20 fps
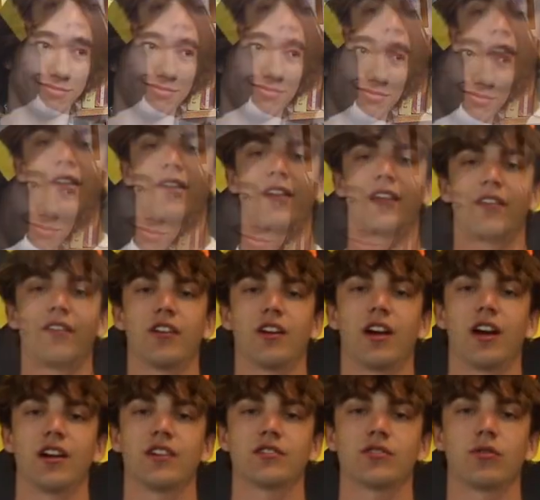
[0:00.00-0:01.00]
My
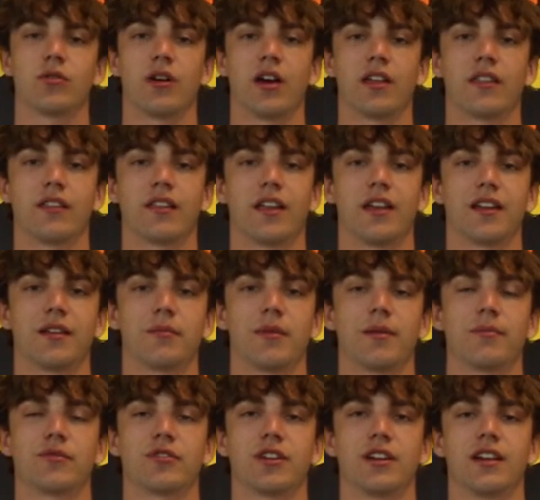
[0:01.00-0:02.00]
favorite high school athletic
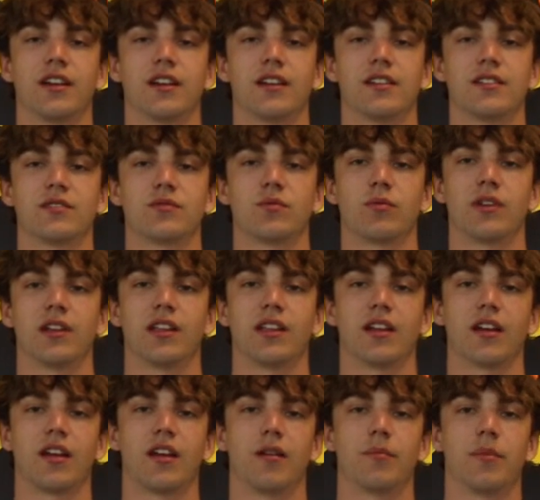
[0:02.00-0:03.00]
memory is
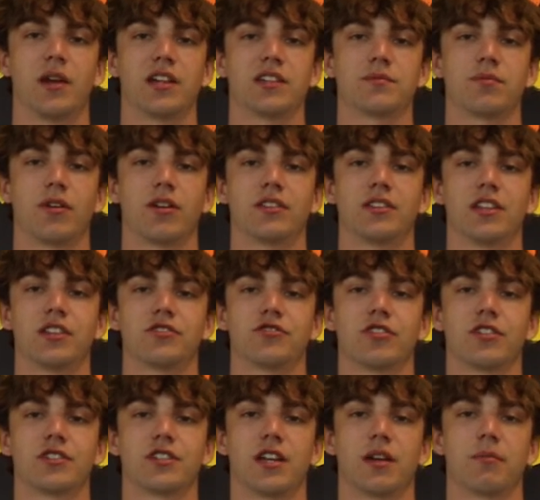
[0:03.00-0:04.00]
winning a baseball
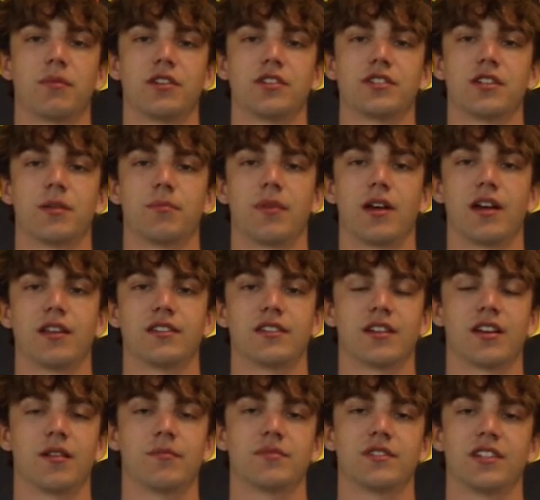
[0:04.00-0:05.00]
district championship at
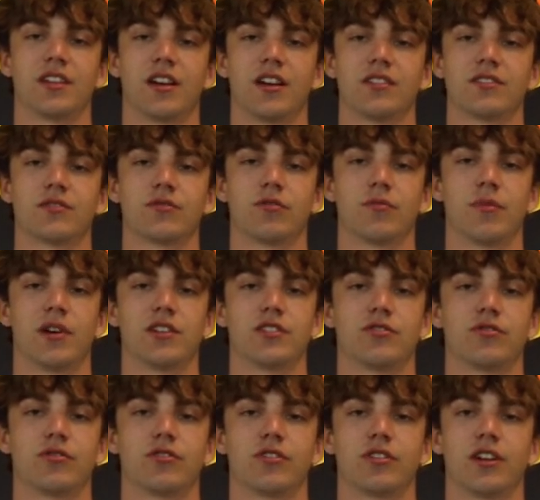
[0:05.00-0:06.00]
Tecumseh High School my
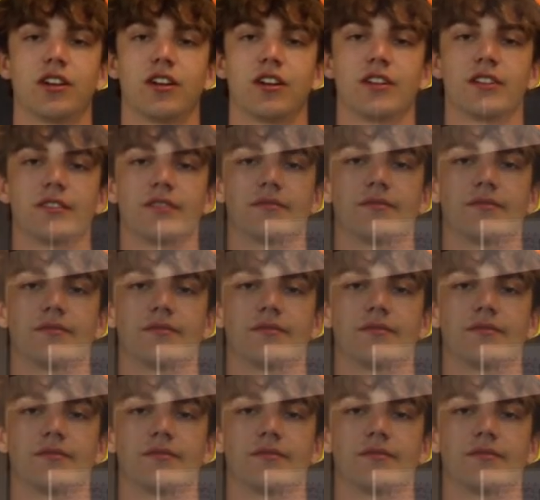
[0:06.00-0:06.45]
junior year.